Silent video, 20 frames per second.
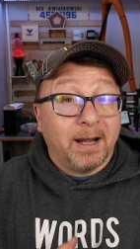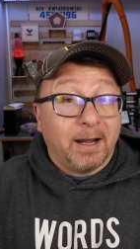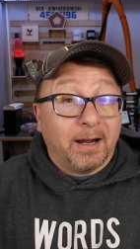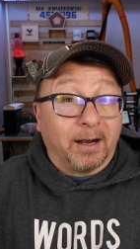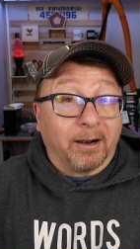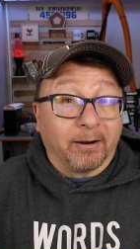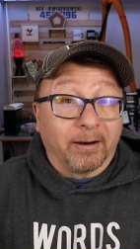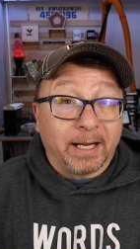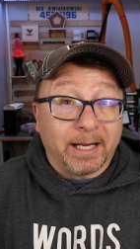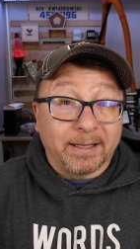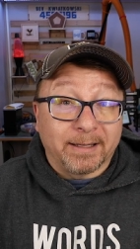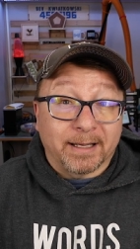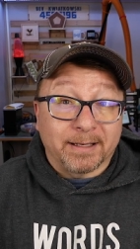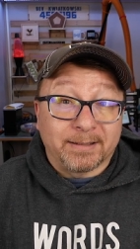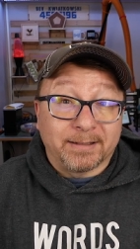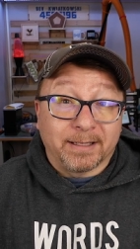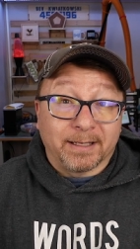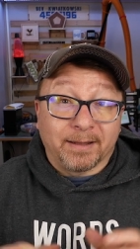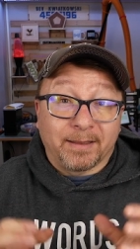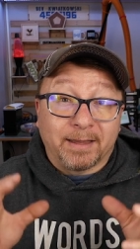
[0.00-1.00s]
All right, that's
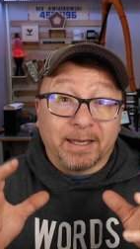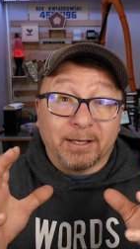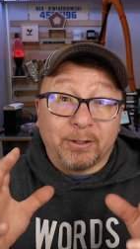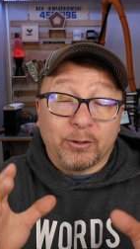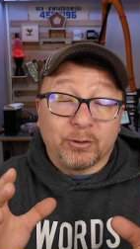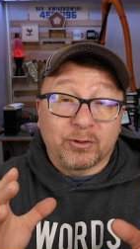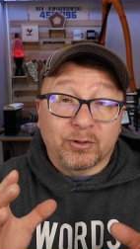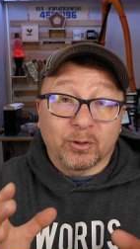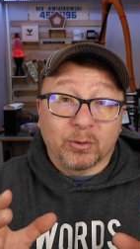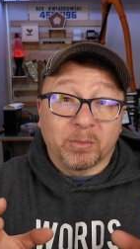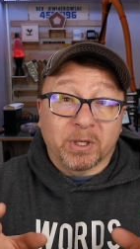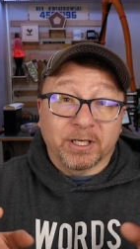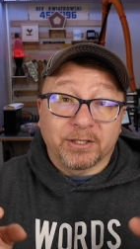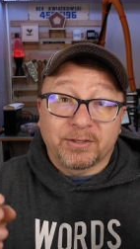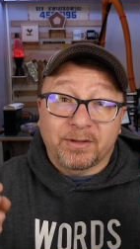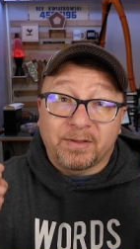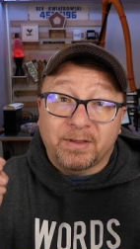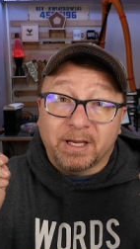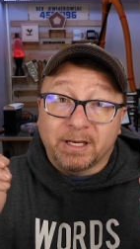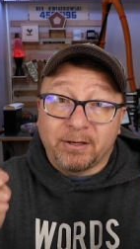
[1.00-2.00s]
it. Thank you so much.
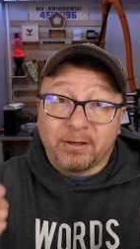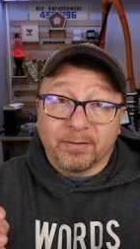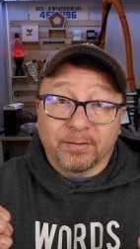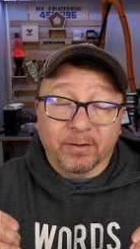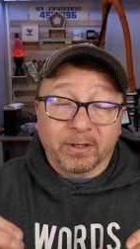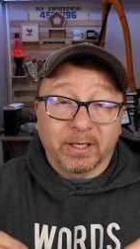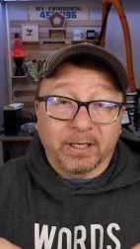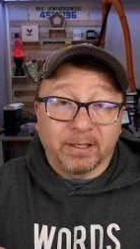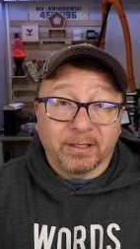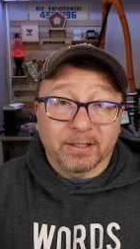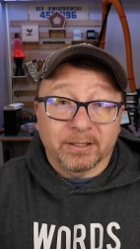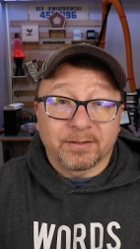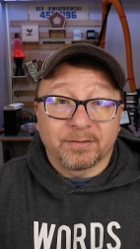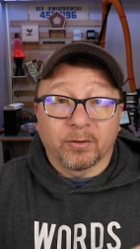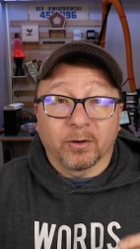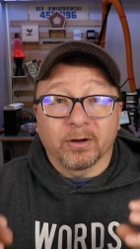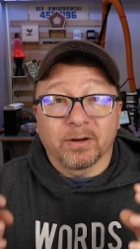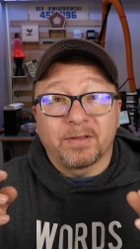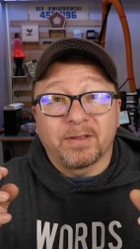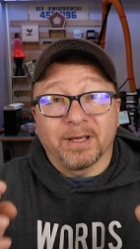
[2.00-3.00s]
Thank you for getting this
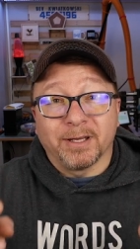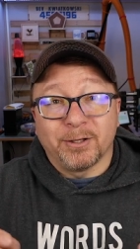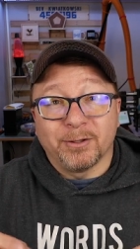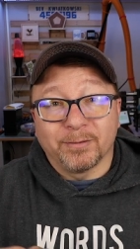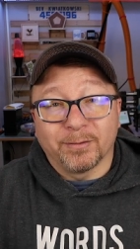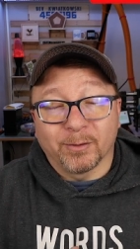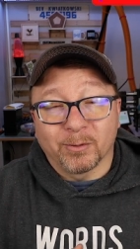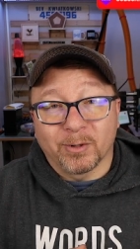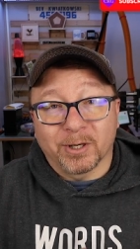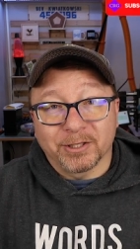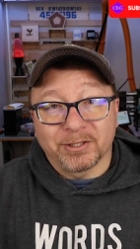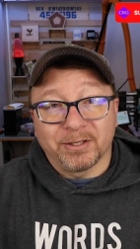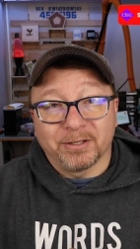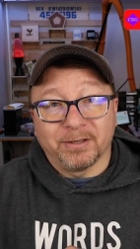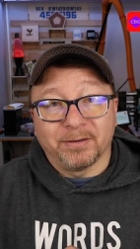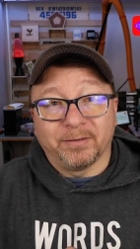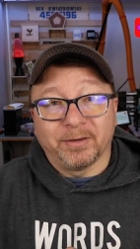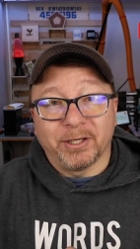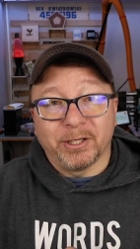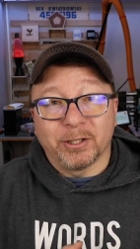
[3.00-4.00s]
far. Thank you for watching the
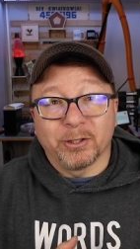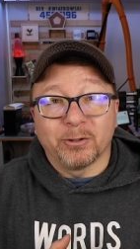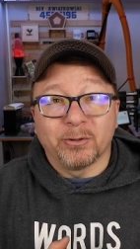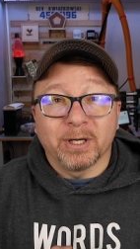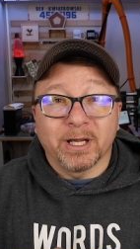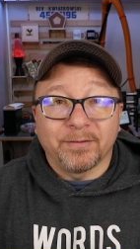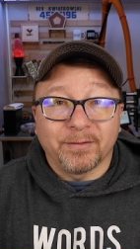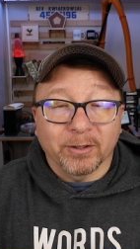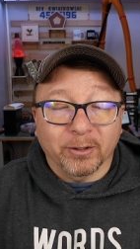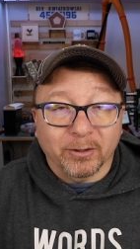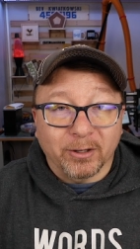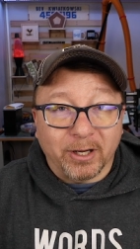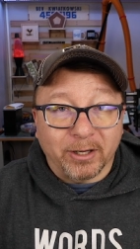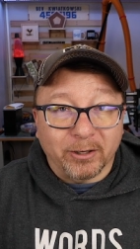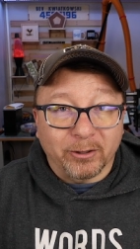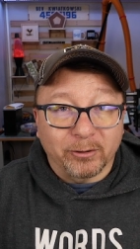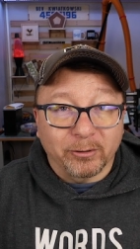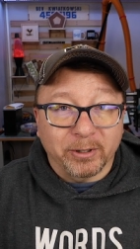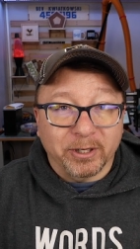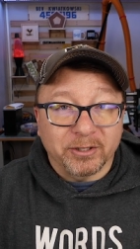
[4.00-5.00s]
video. If you're not
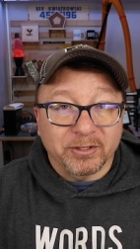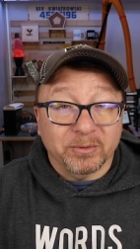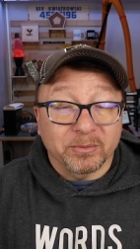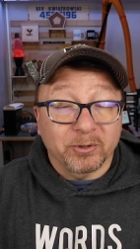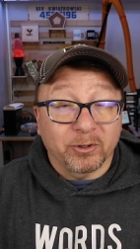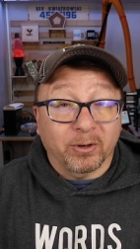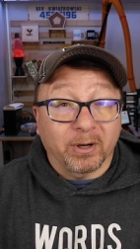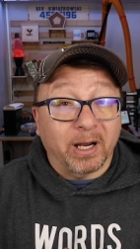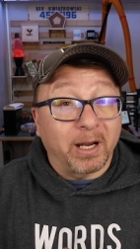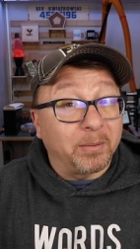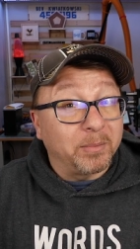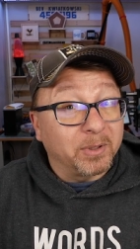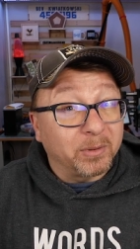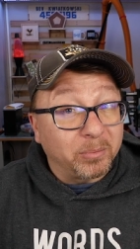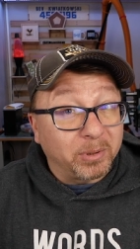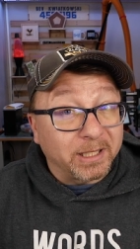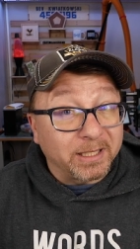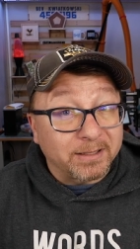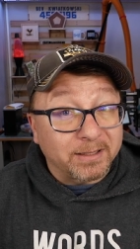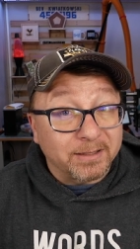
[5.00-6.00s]
already subscribed,
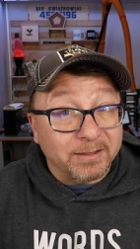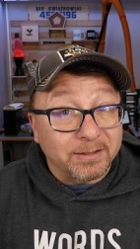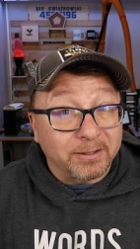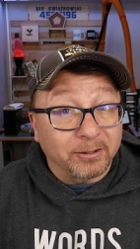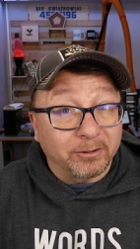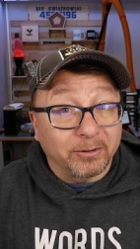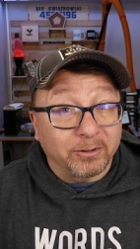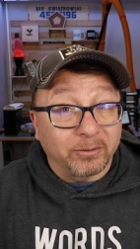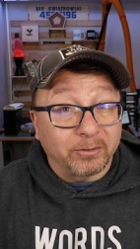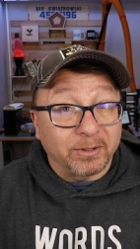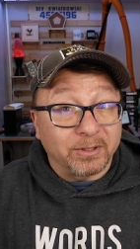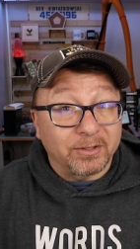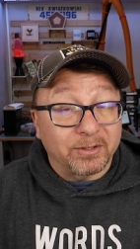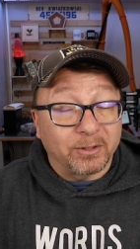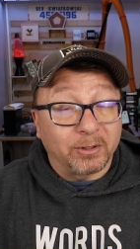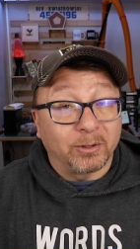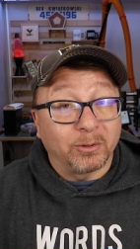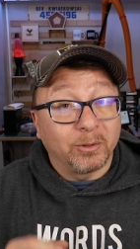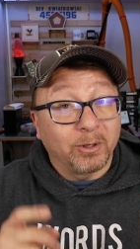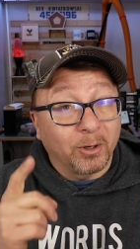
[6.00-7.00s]
please consider doing
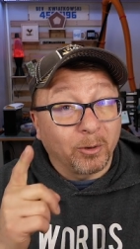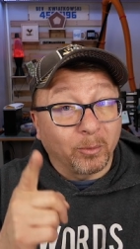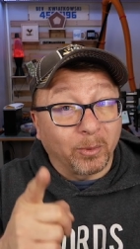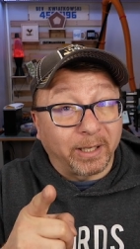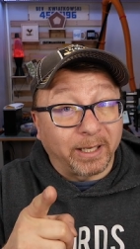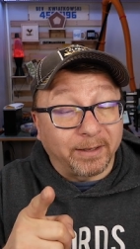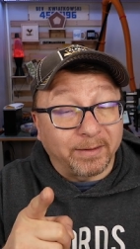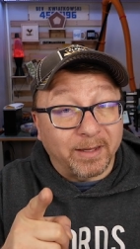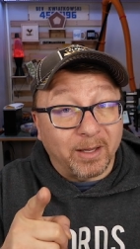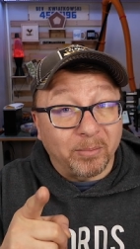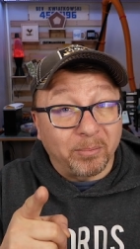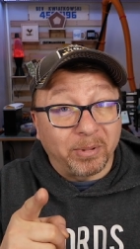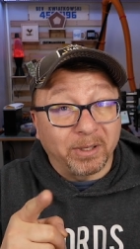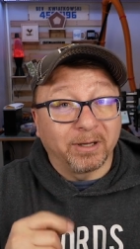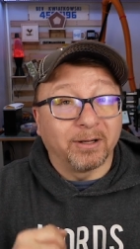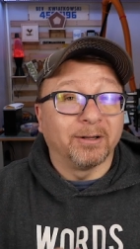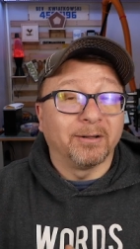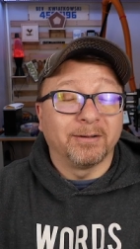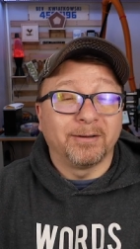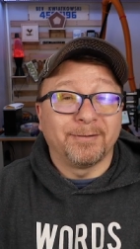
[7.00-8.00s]
so. Ringing that
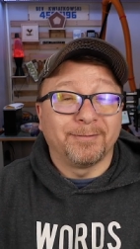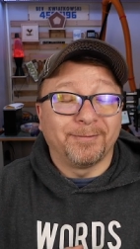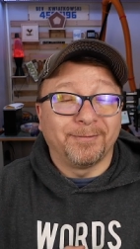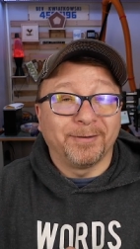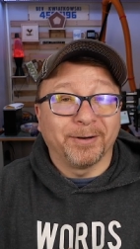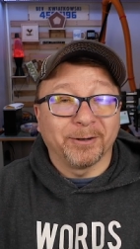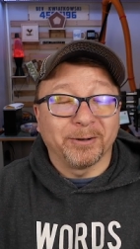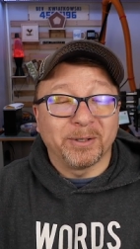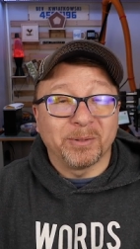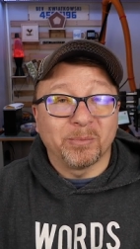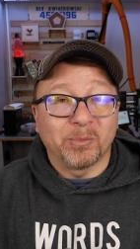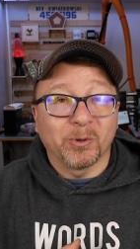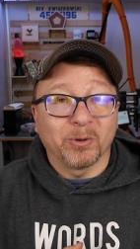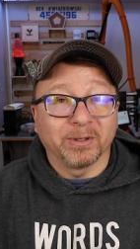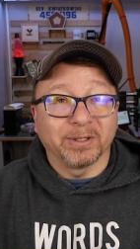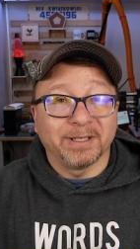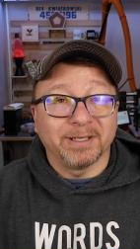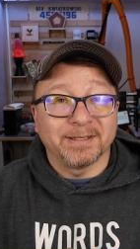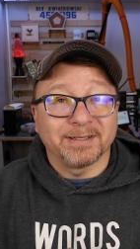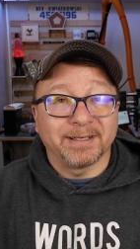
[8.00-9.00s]
bell, very
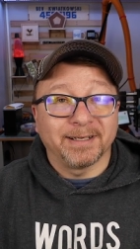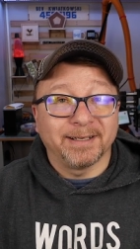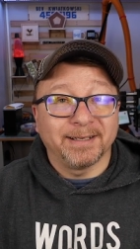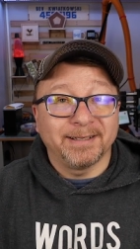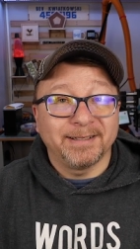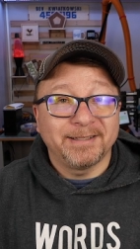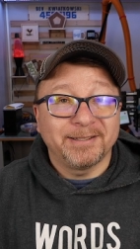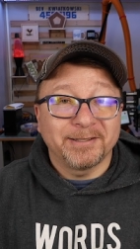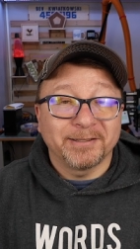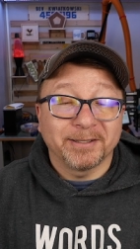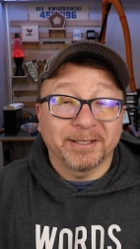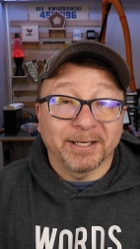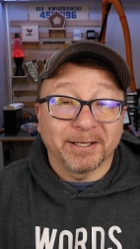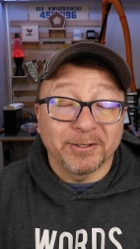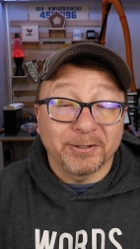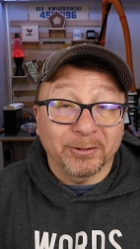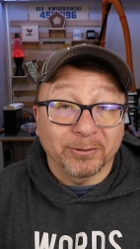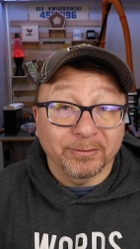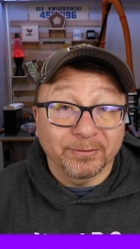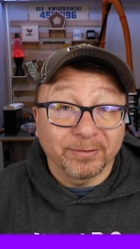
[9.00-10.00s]
important these days. And
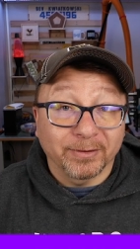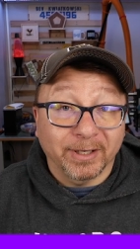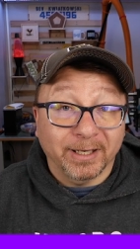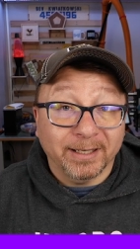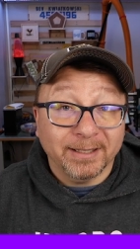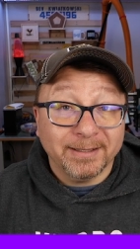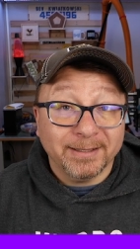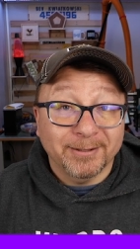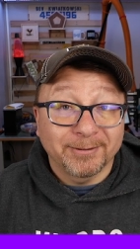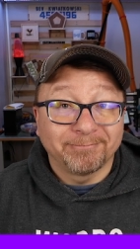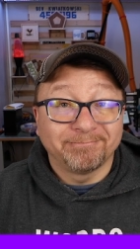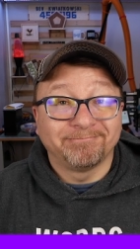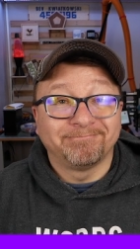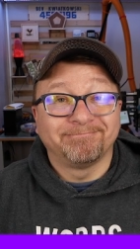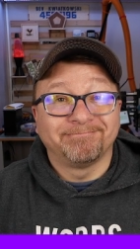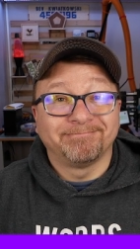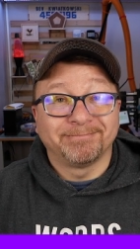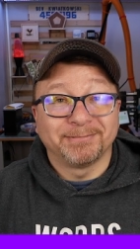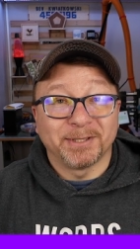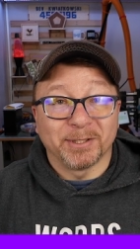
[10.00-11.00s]
don't forget
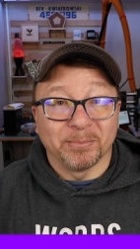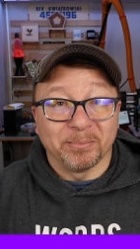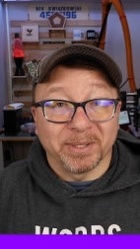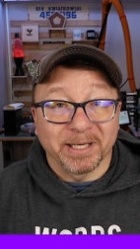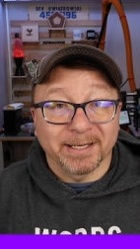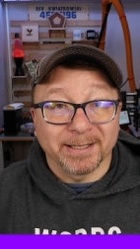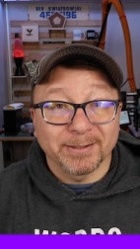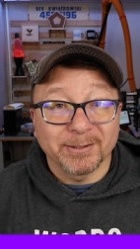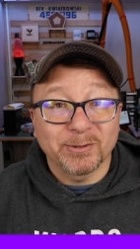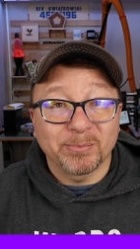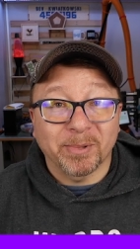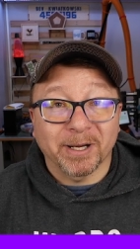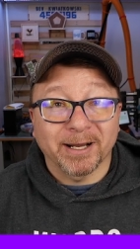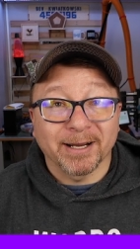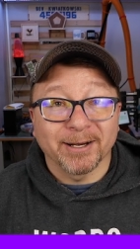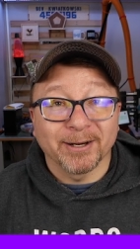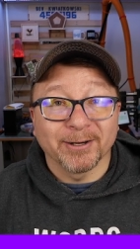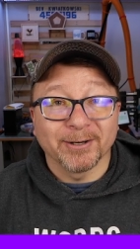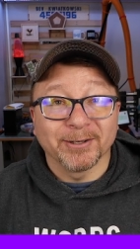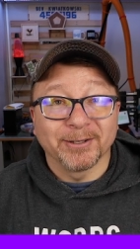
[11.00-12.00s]
to be
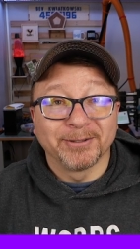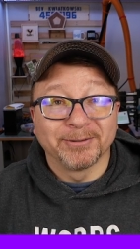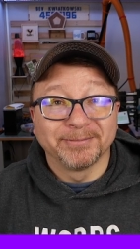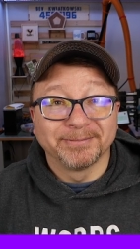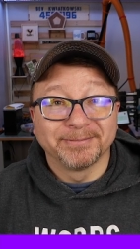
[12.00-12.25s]
inspired.